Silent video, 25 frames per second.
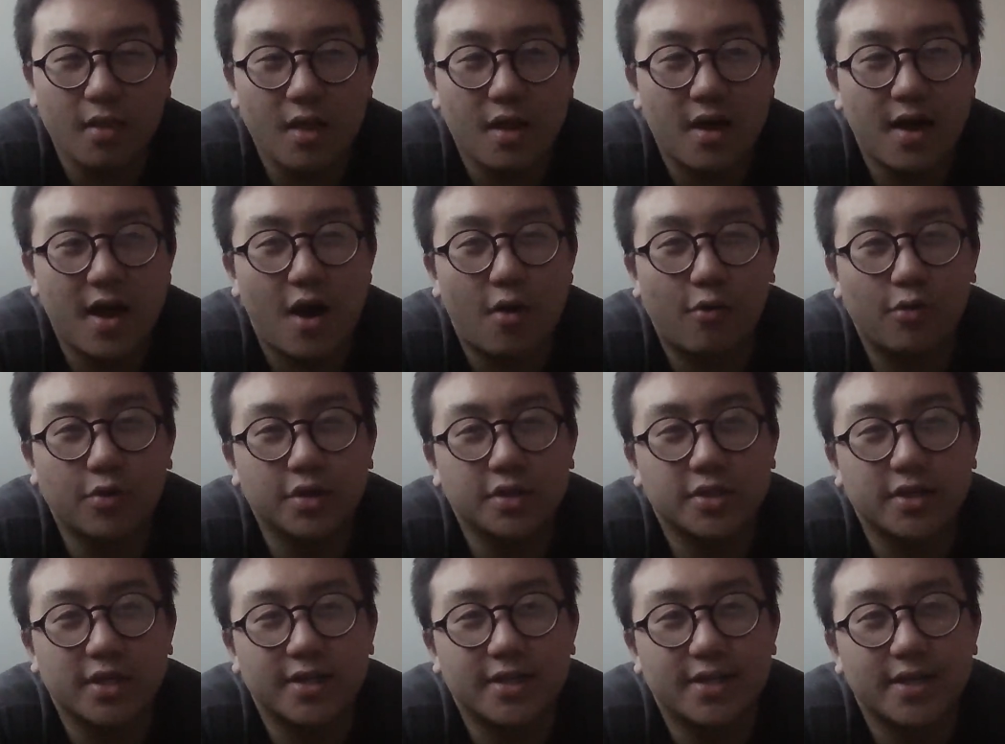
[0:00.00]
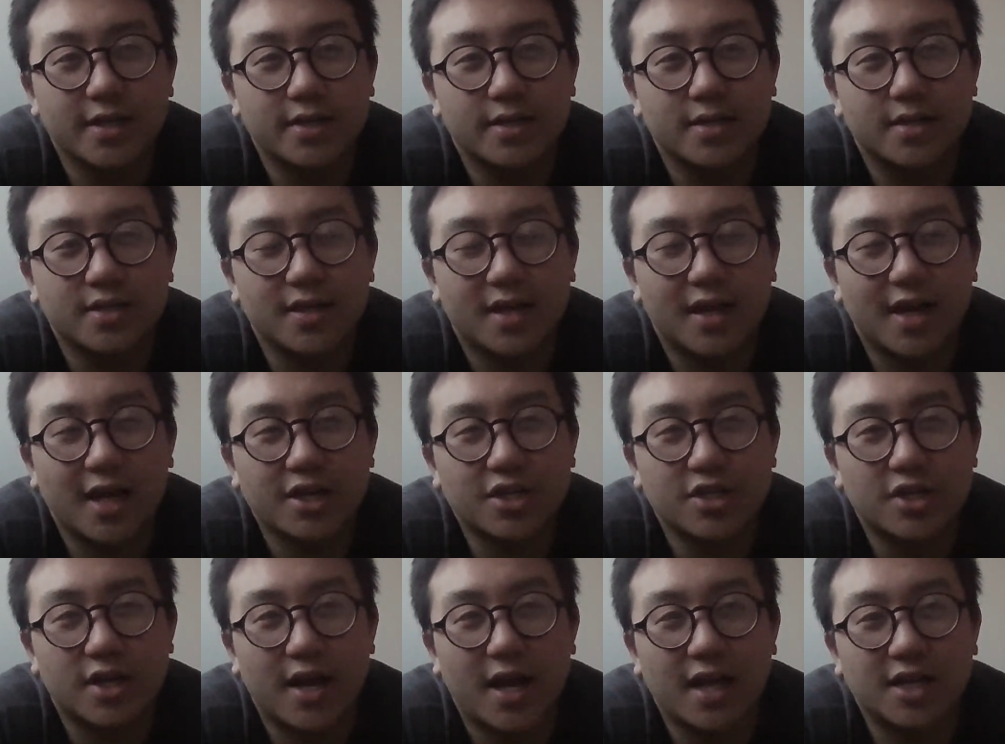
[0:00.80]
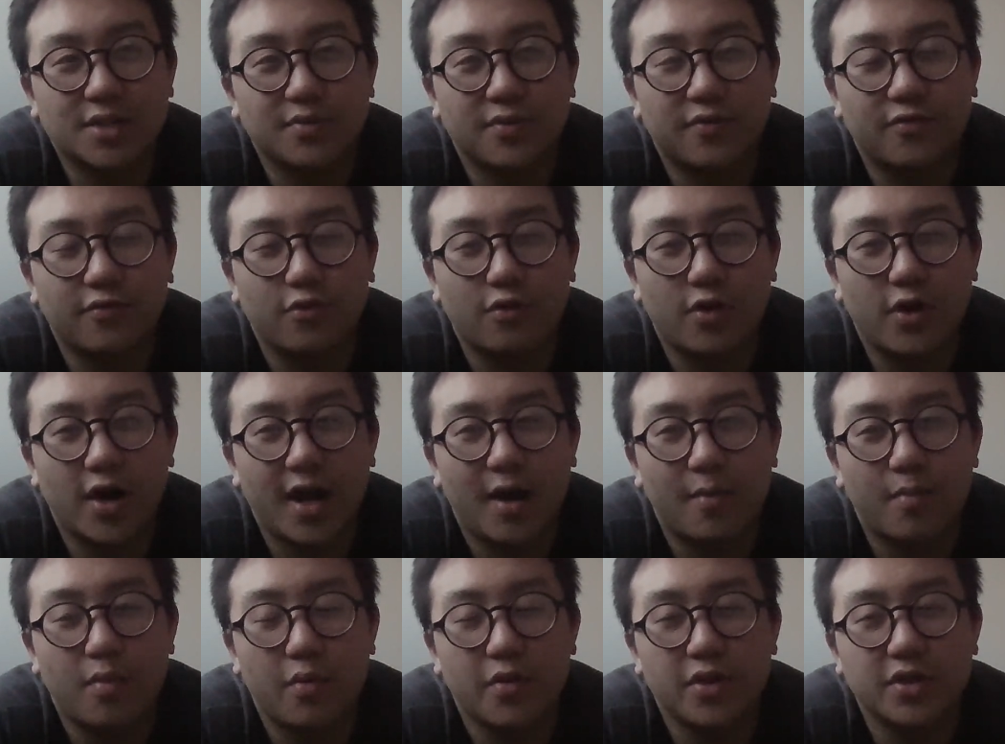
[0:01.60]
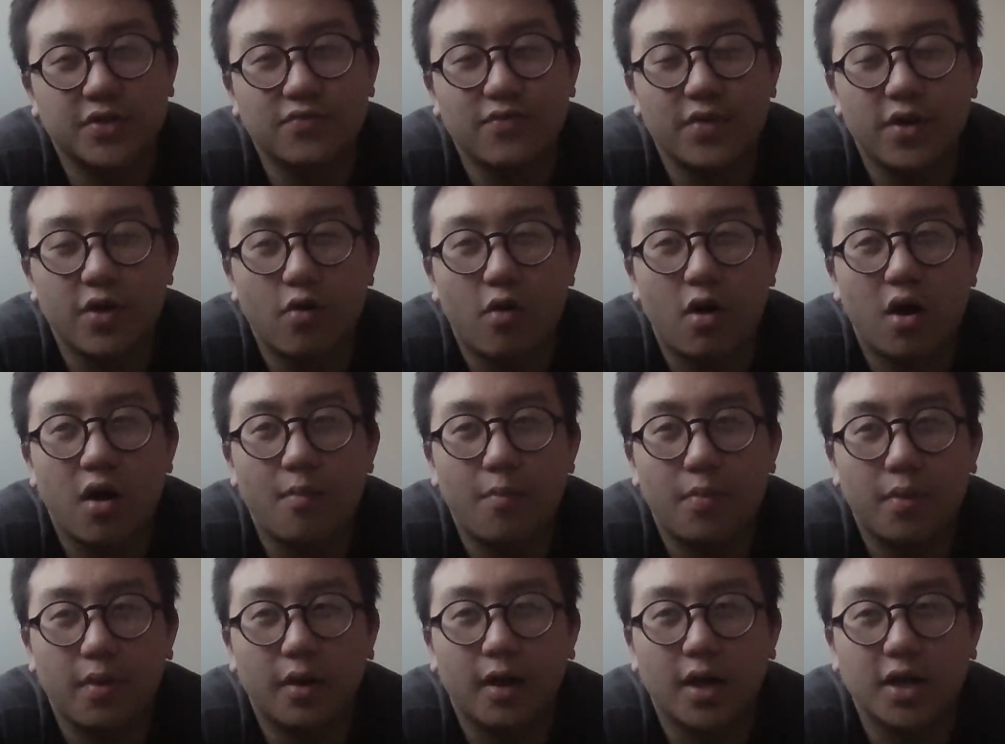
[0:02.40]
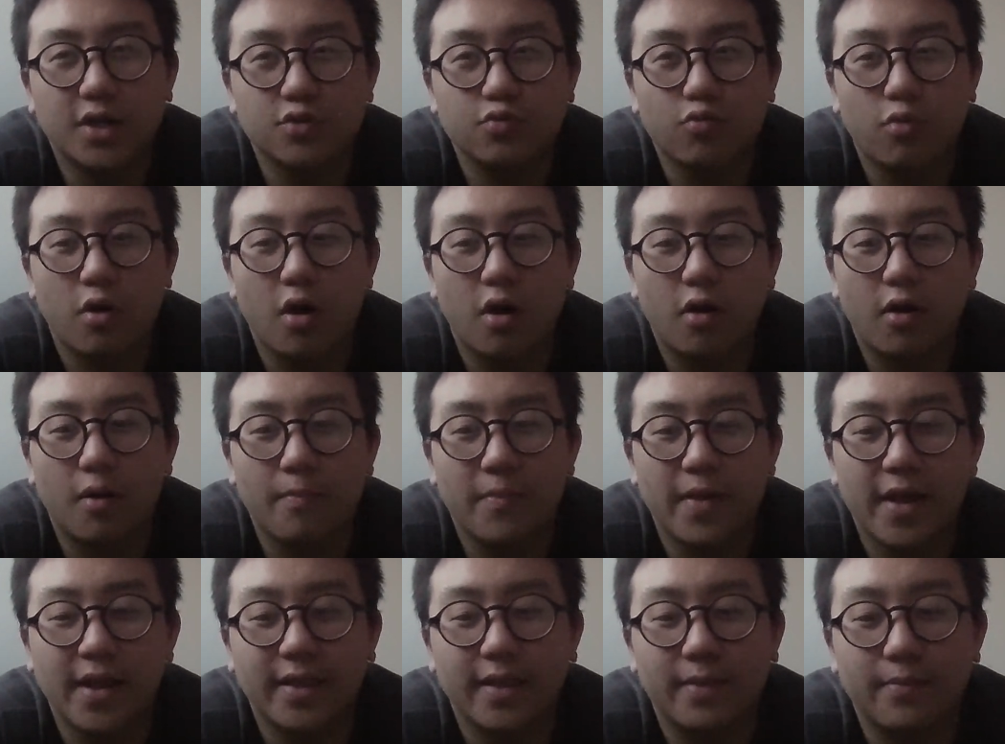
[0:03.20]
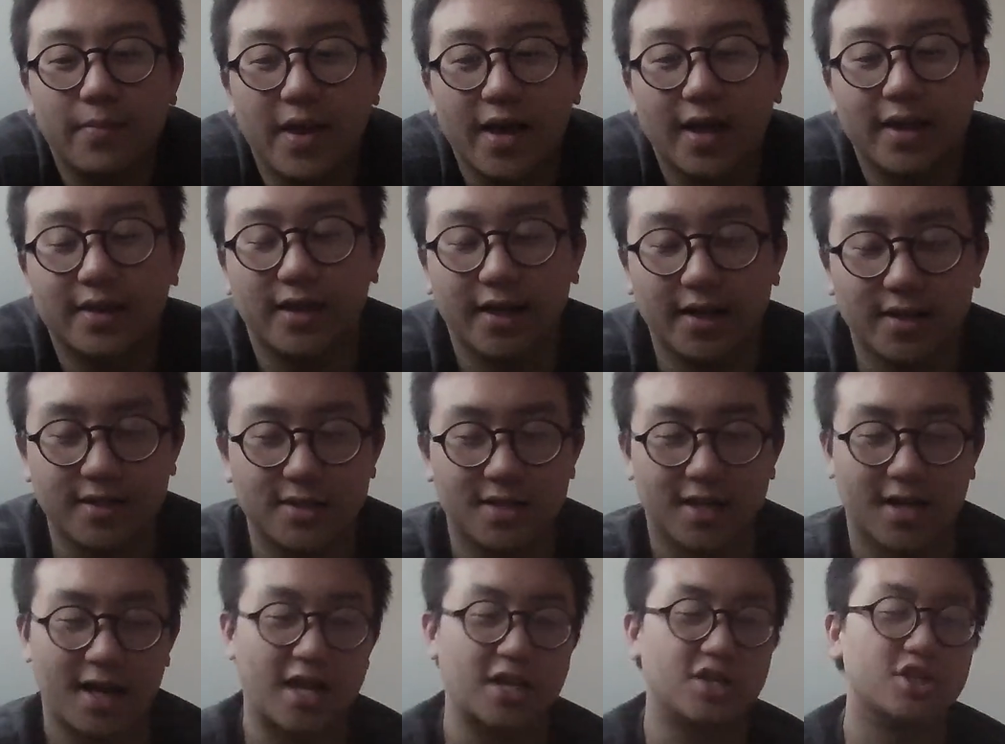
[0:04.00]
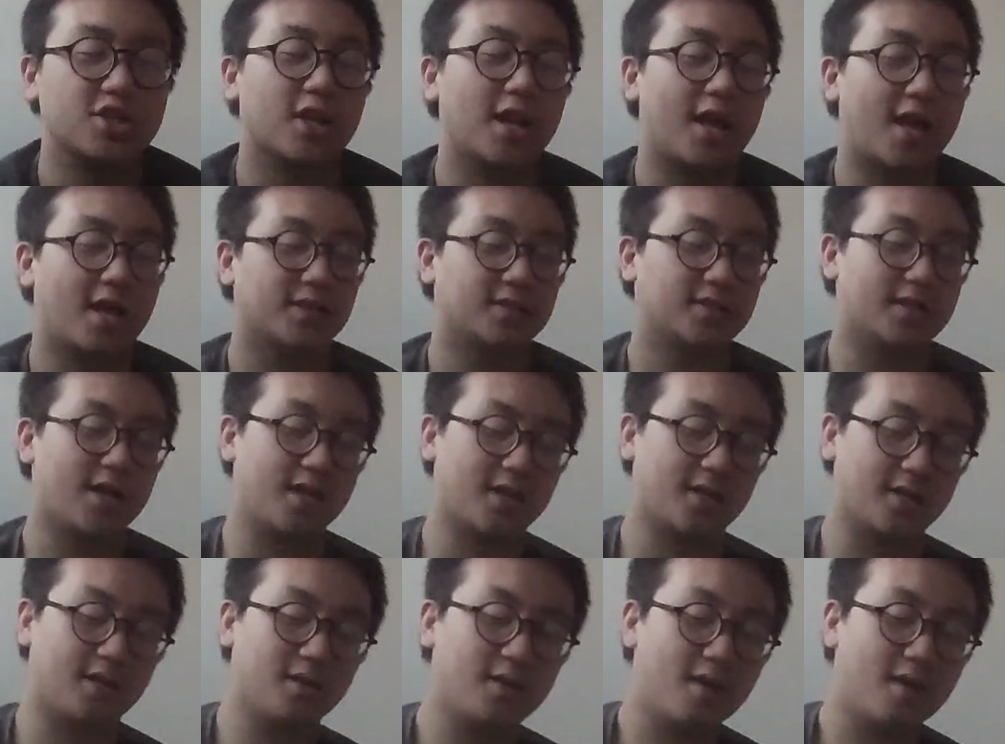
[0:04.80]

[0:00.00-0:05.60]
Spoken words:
I was addicted to Clash of Clans before, and I'll put the video up as well. Me being addicted to Clash of Clans, and